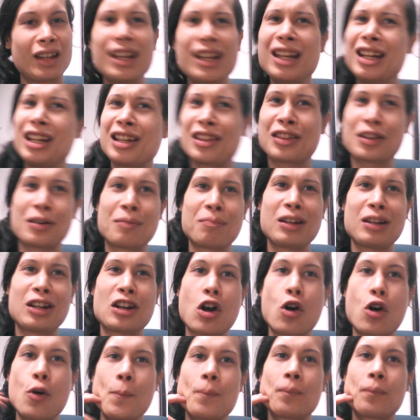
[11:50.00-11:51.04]
eating them,
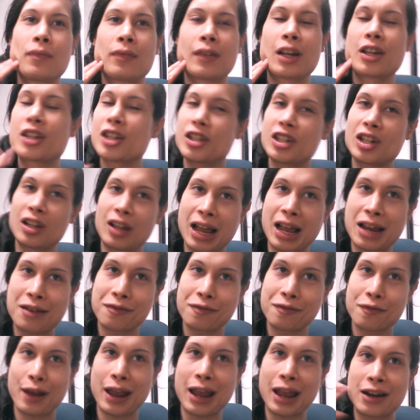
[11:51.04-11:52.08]
because it's a
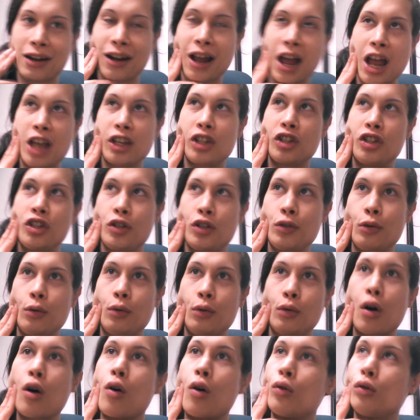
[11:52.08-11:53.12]
life, and I
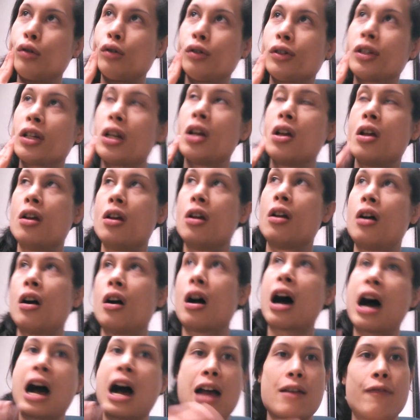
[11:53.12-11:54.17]
do hold
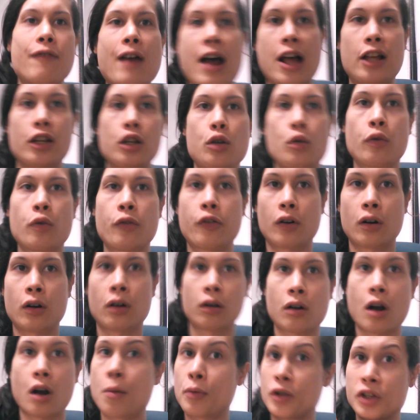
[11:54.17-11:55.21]
high value
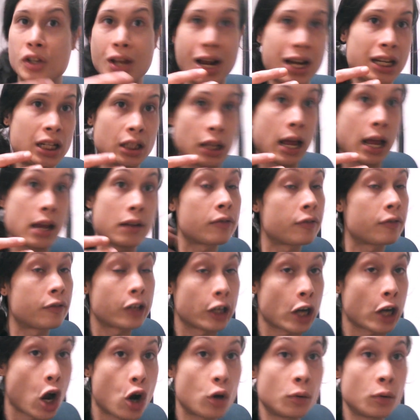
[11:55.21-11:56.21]
for almost any life,